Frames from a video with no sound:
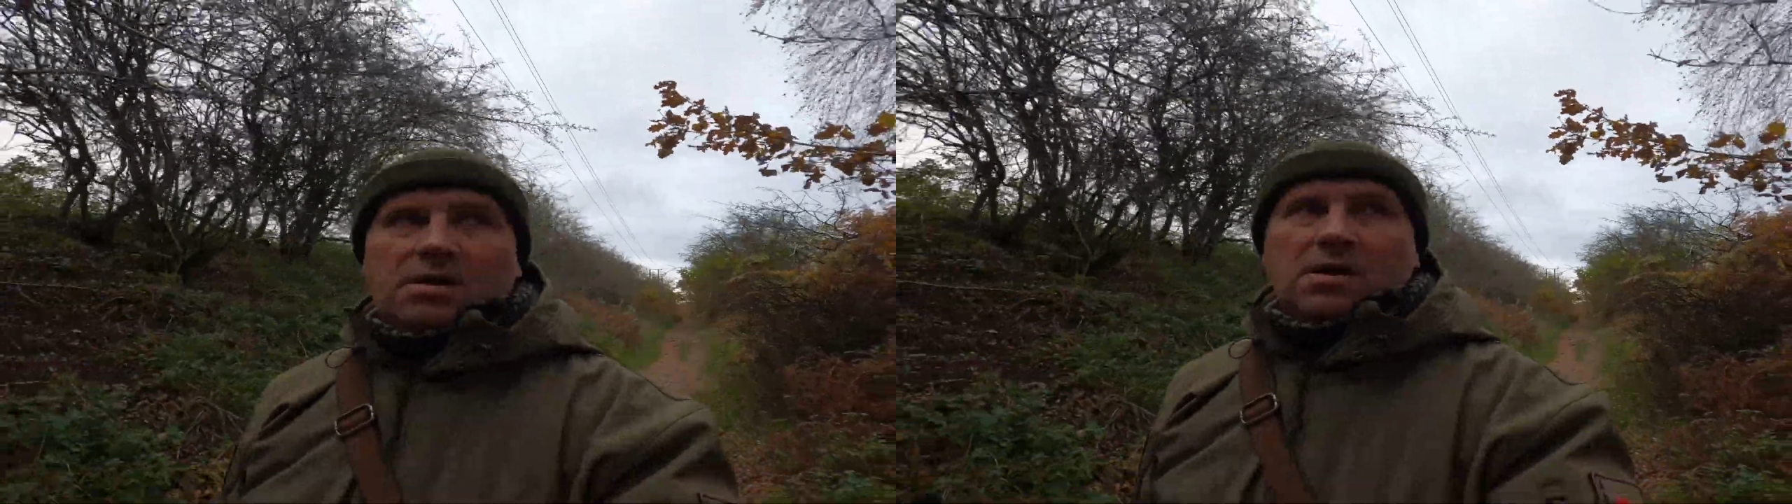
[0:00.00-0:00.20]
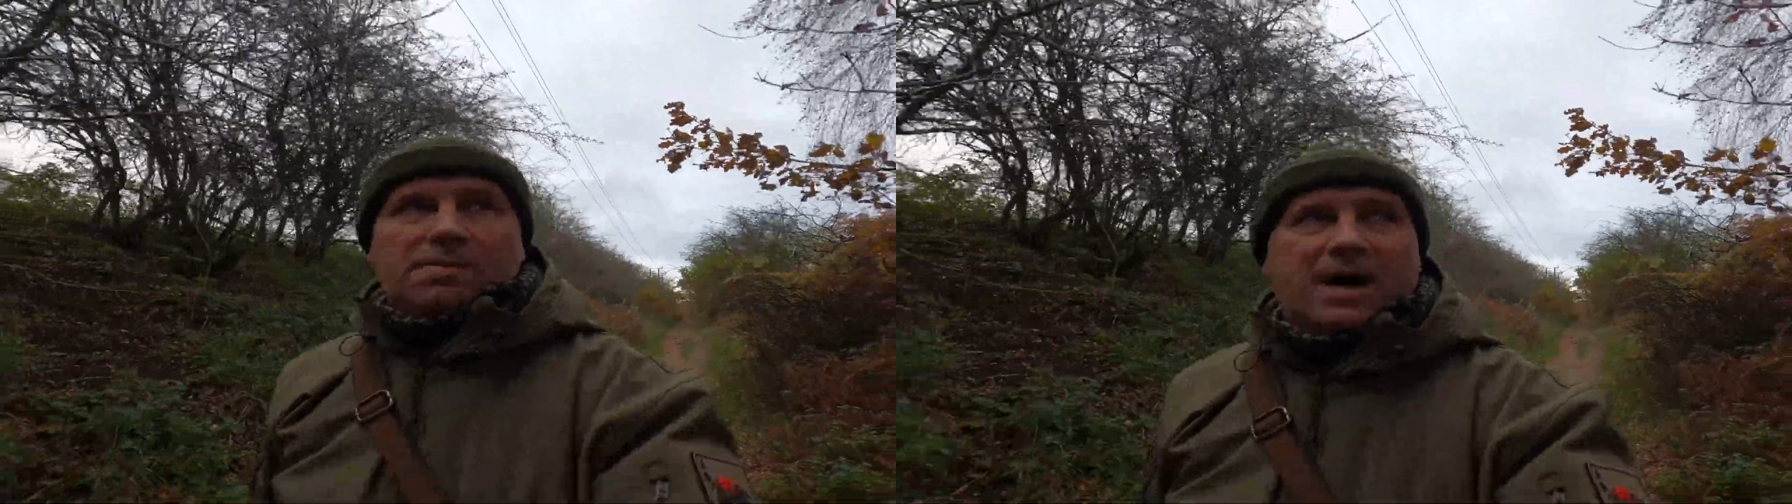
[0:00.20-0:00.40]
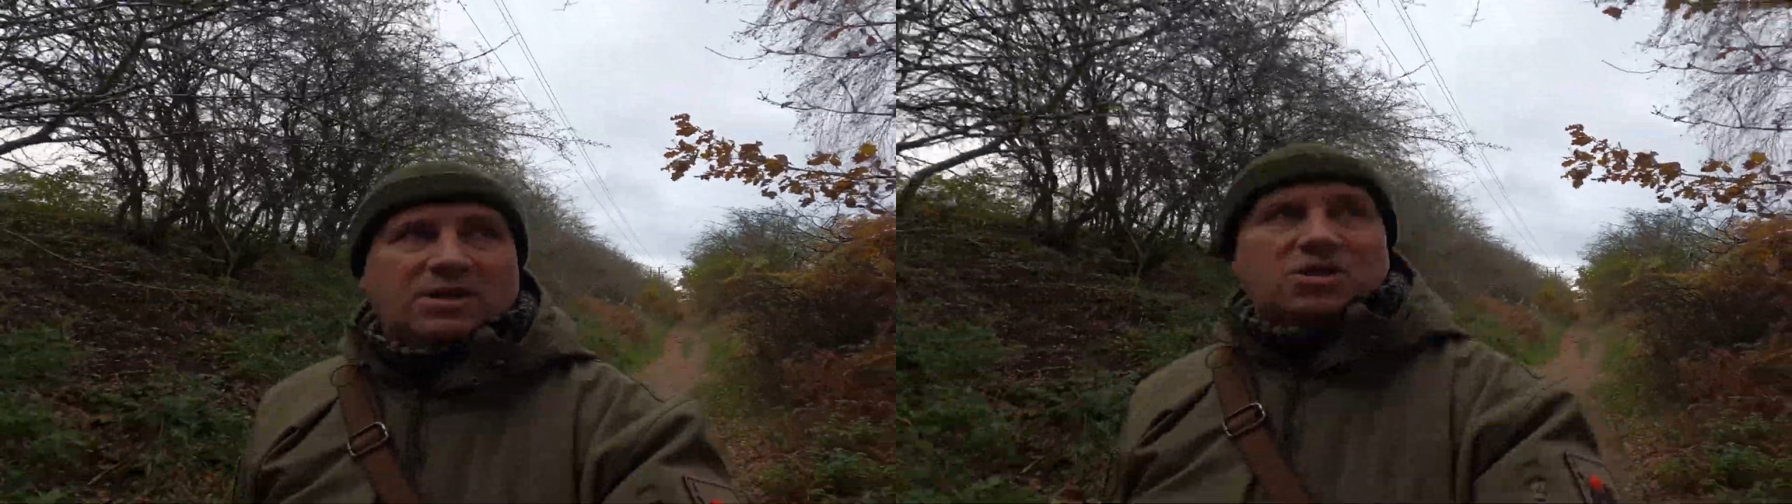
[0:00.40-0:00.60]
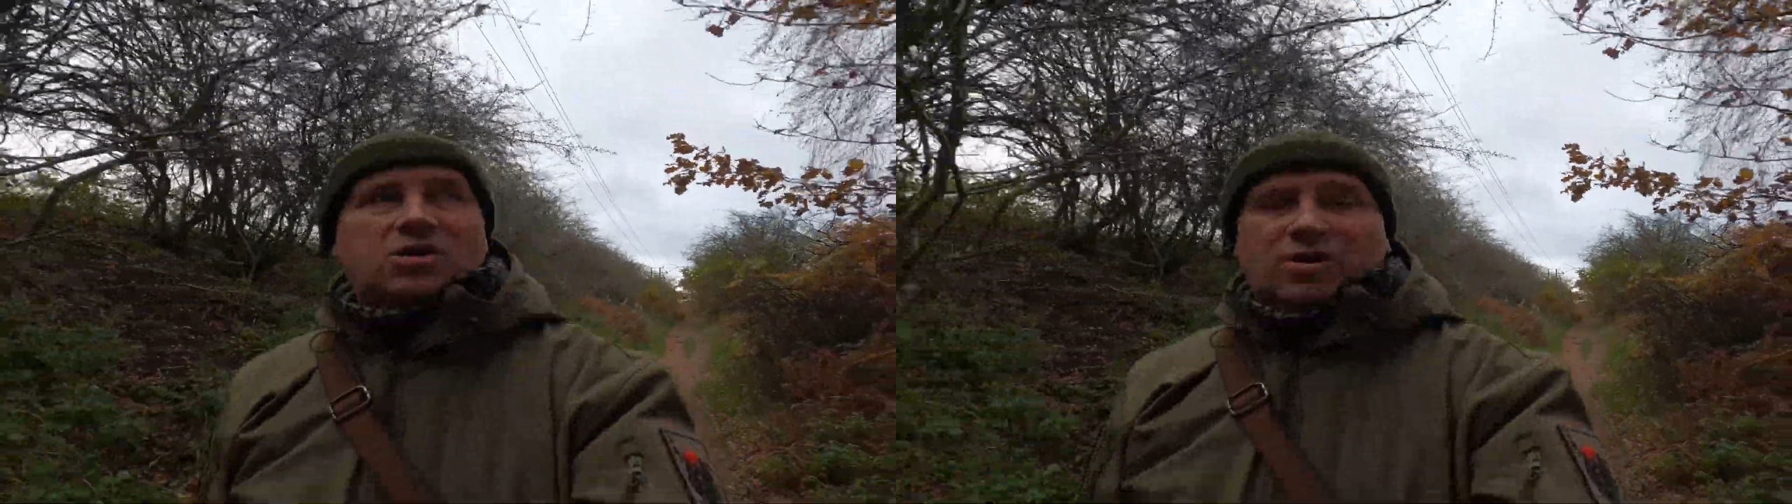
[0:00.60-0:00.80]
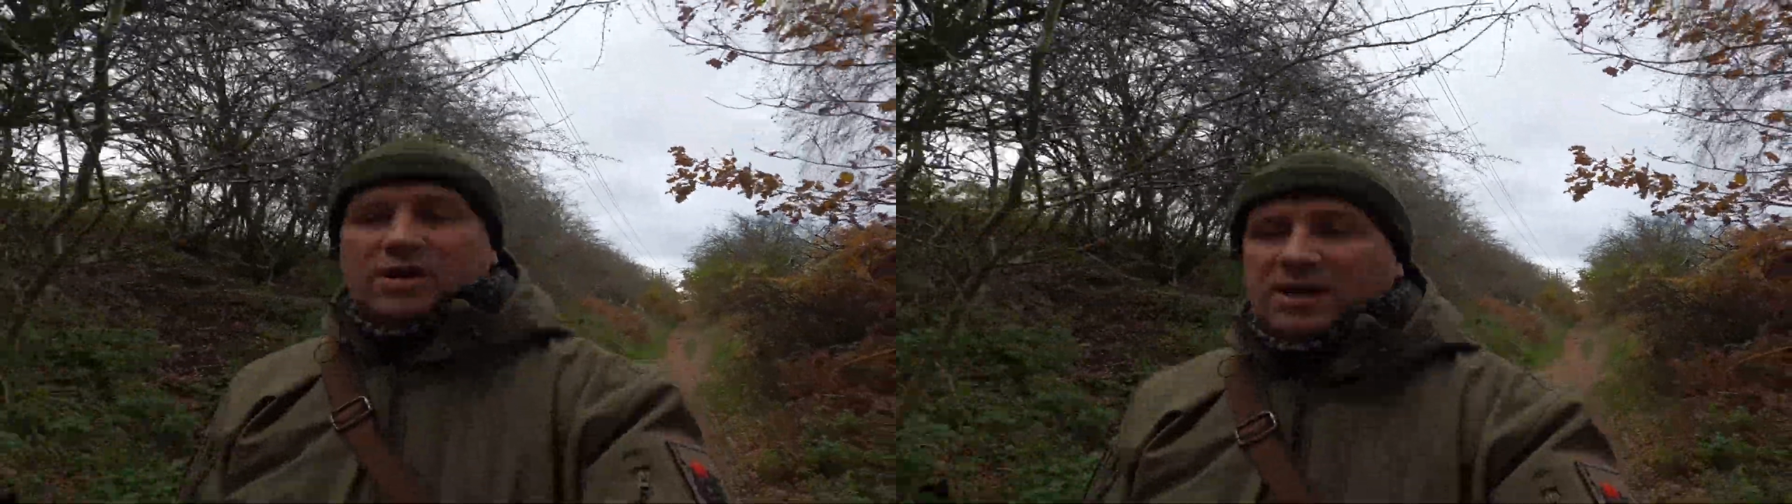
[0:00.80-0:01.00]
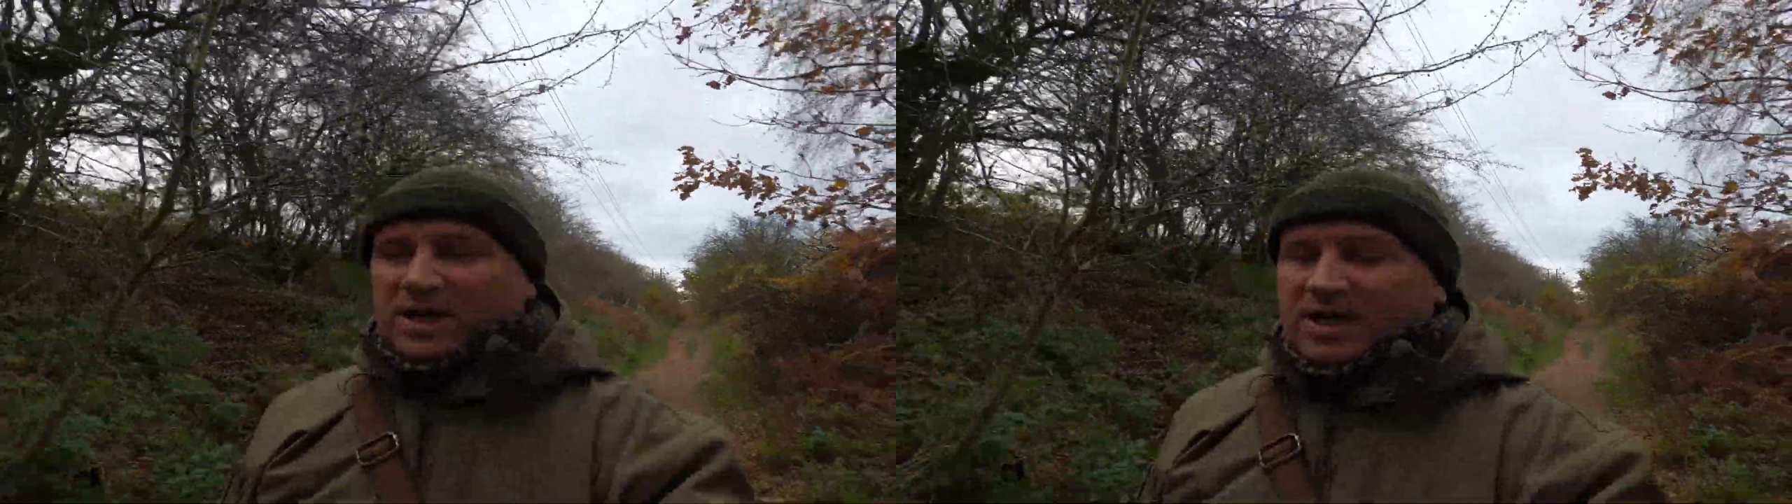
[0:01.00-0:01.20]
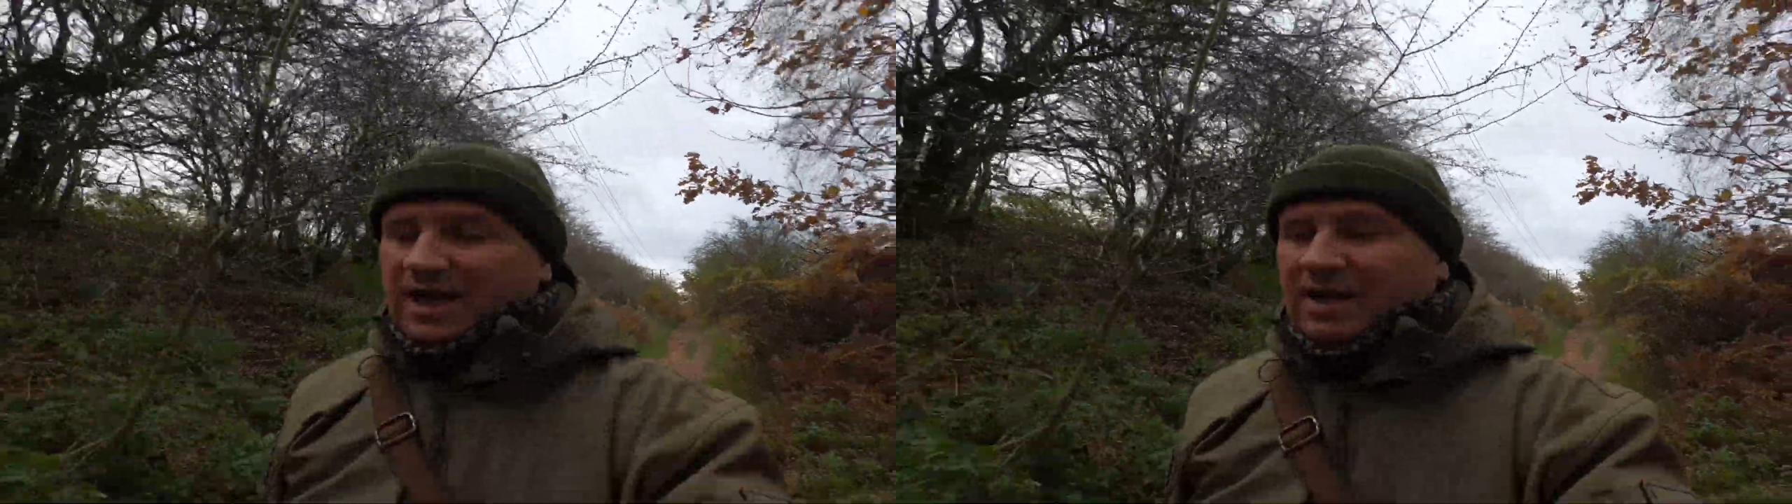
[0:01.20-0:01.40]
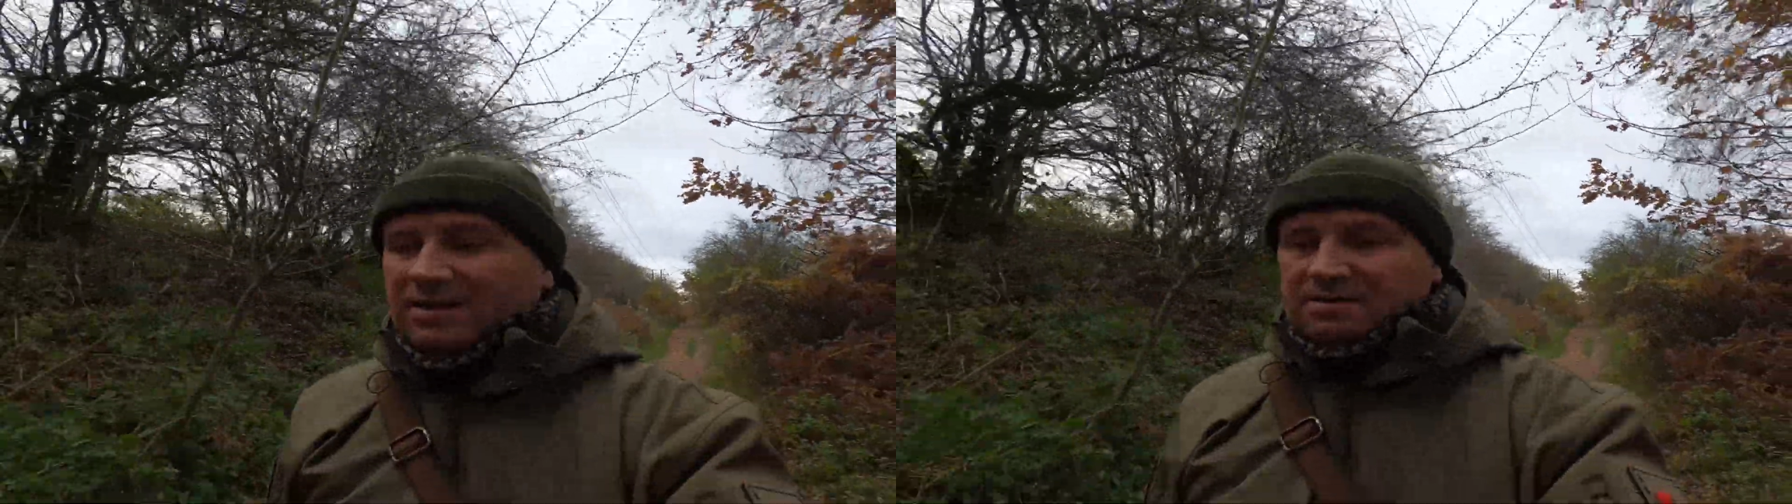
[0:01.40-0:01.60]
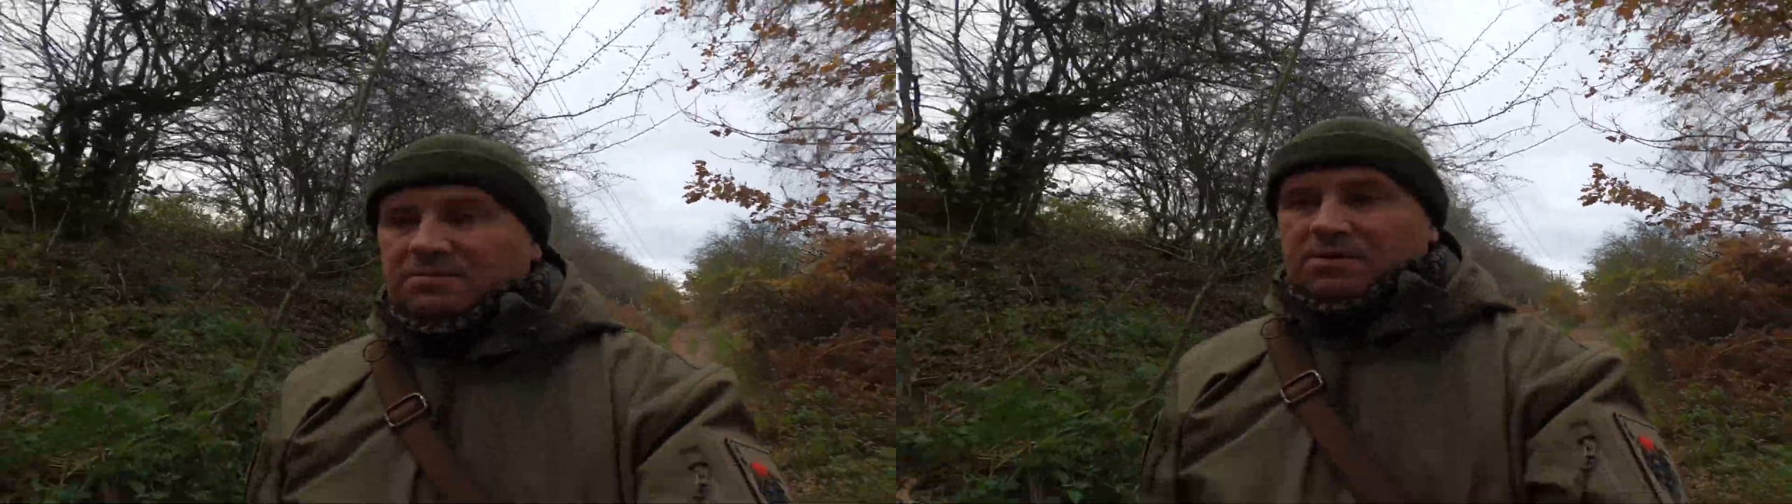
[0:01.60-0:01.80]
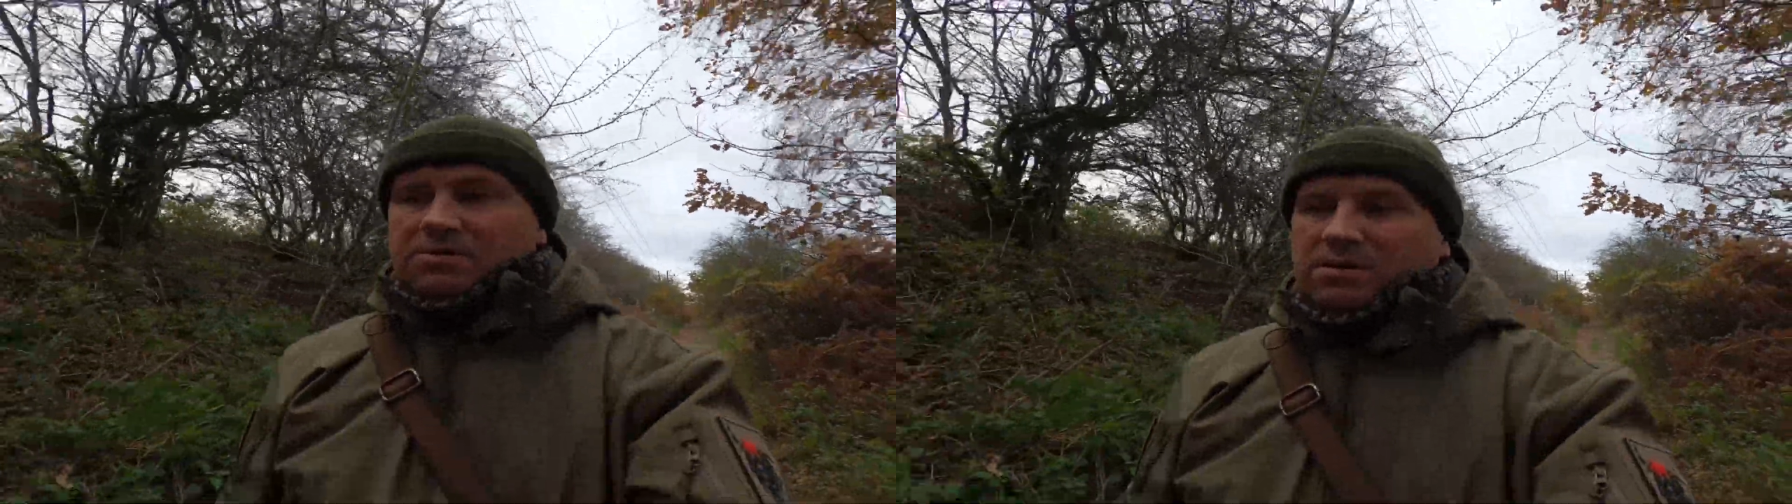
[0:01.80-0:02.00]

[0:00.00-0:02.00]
by just looking at it like that, but